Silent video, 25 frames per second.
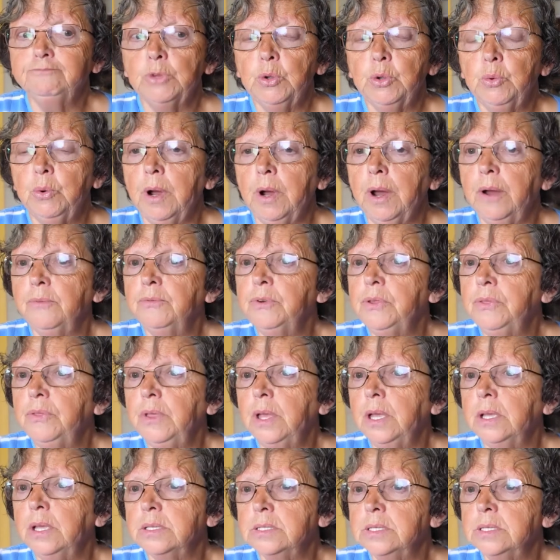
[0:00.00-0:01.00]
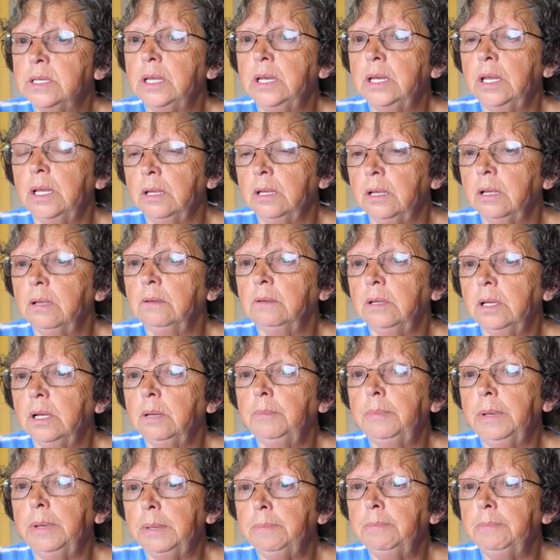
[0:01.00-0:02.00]
where everything is getting a
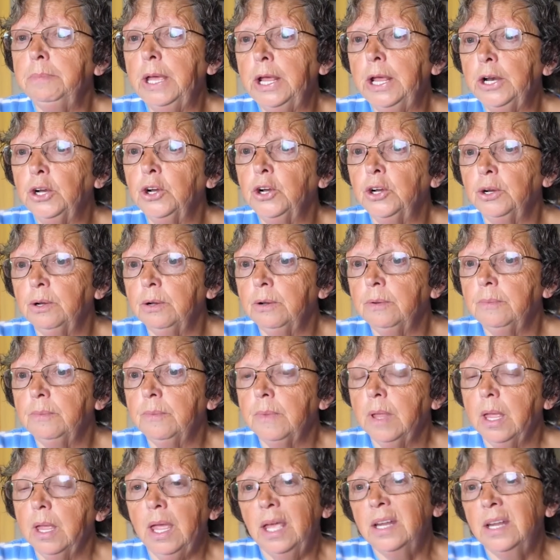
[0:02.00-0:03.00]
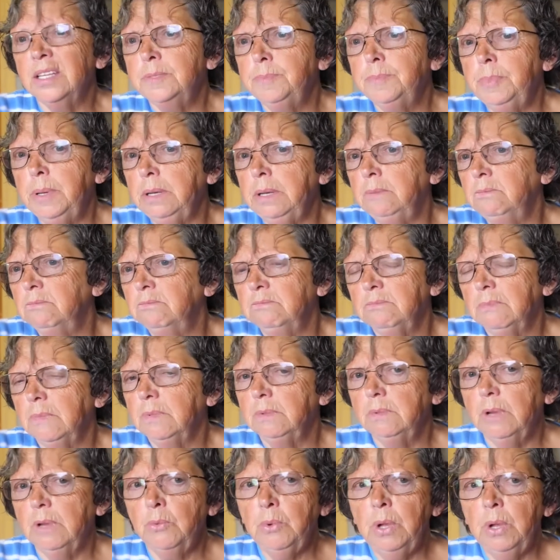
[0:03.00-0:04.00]
little bit better. And it's been
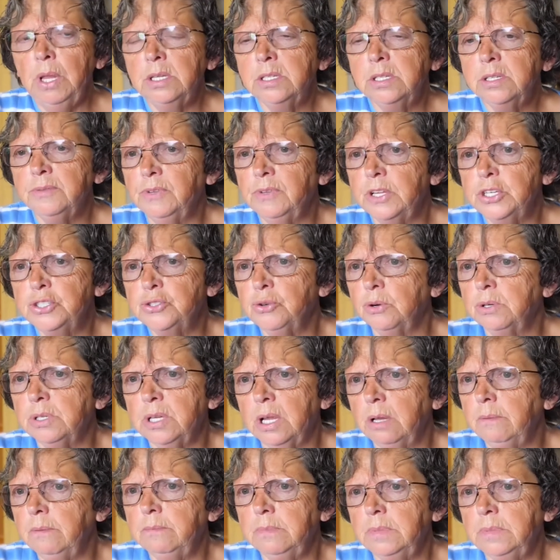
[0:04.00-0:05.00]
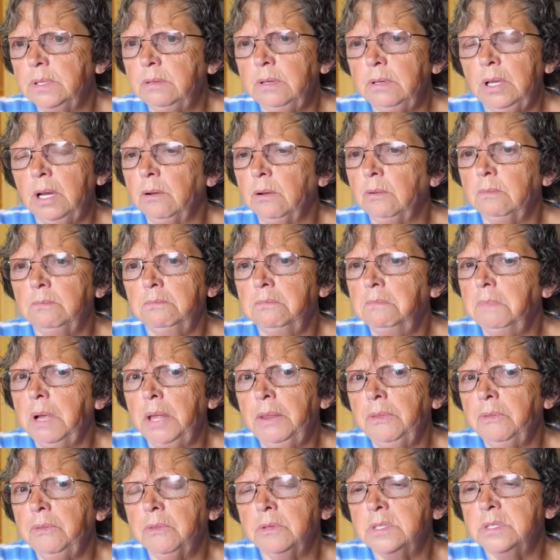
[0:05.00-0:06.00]
a relatively short time,
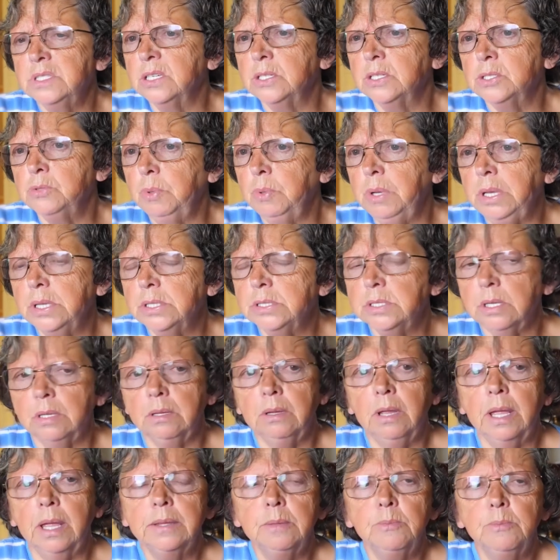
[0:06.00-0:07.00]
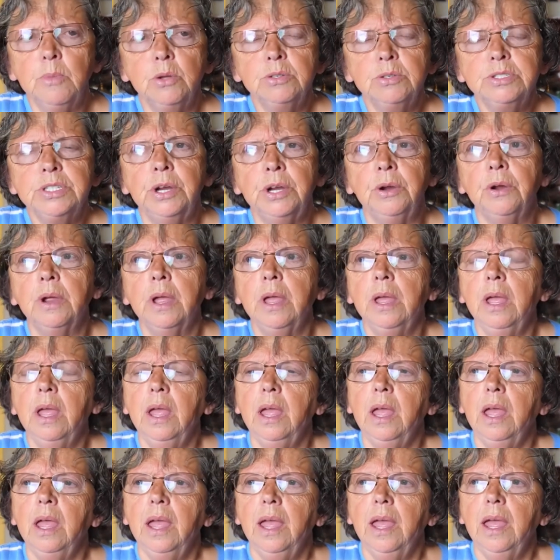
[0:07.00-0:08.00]
month, 6 weeks at the most here.
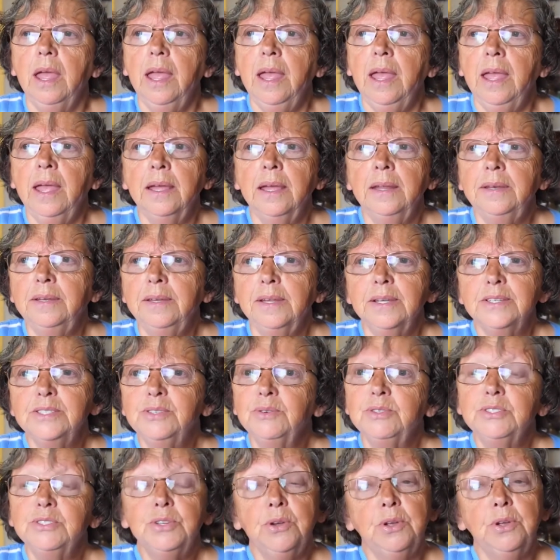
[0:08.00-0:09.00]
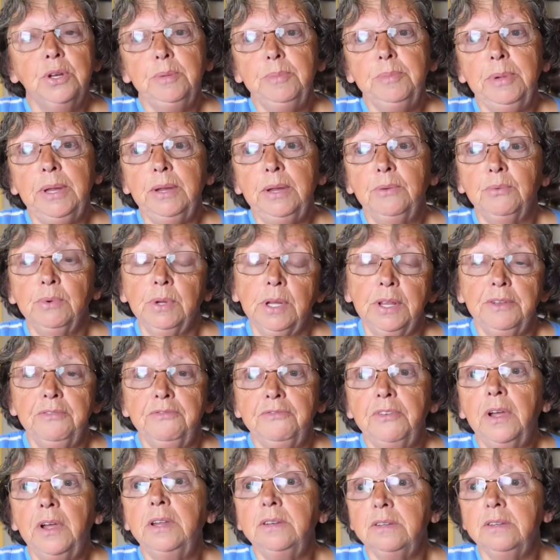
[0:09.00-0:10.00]
And so it's going to be really
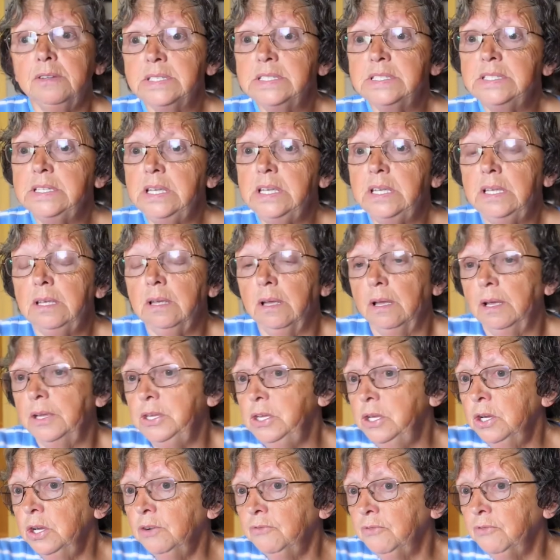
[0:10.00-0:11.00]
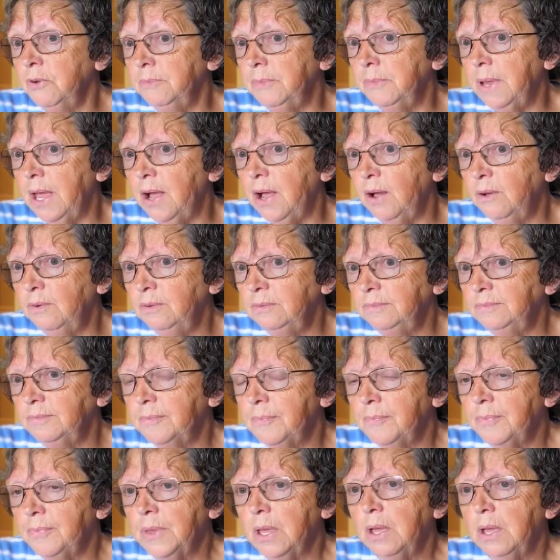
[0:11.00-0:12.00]
fun to see a year from now
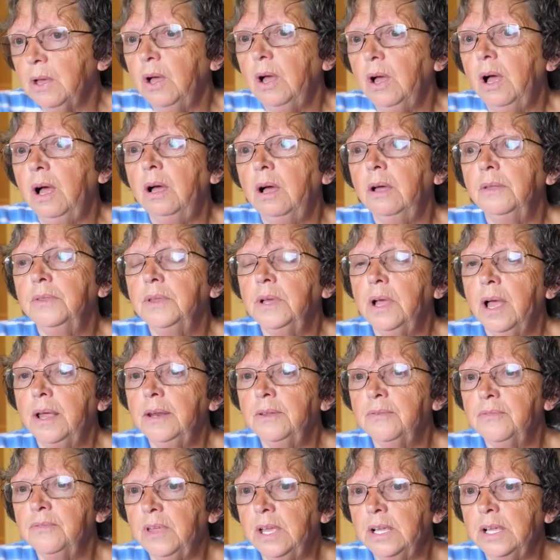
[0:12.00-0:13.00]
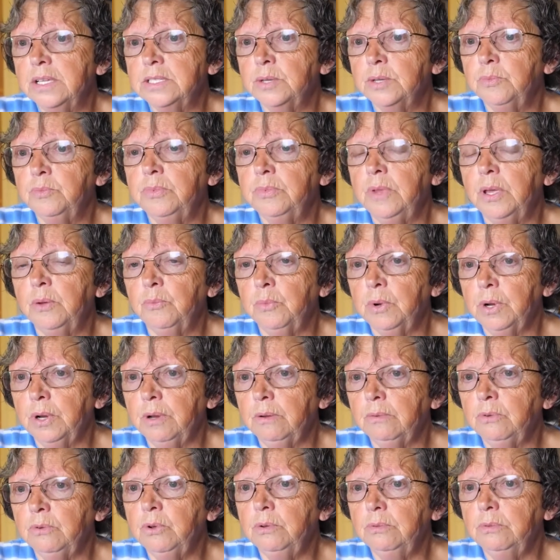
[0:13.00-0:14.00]
the kind of things that
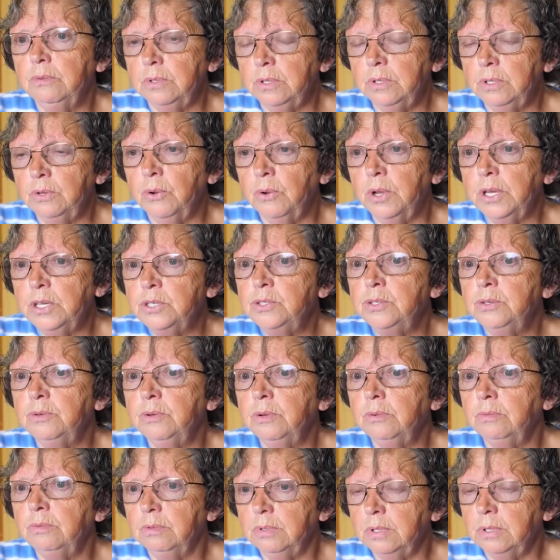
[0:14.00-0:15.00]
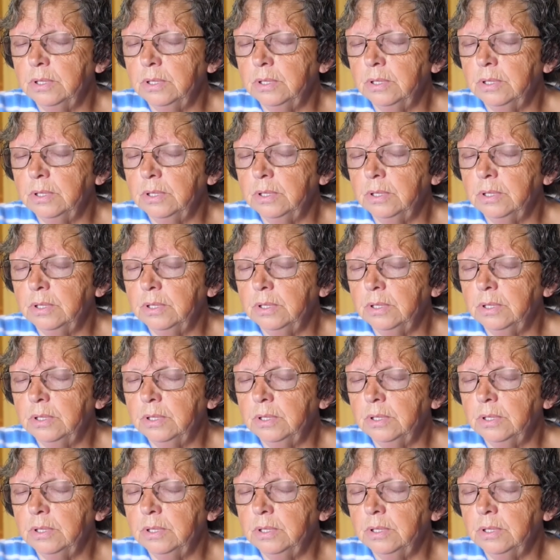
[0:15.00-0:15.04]
we're going to